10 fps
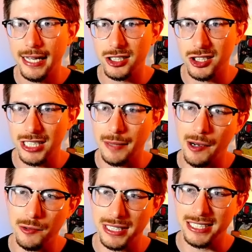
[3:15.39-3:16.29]
they're going to come out
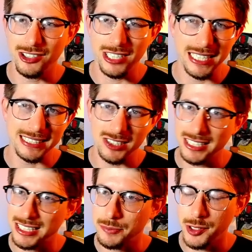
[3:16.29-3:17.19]
with the Togekiss, so
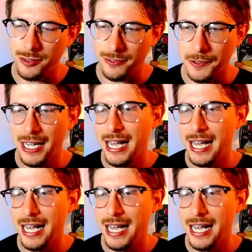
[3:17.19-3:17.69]
this is beautiful.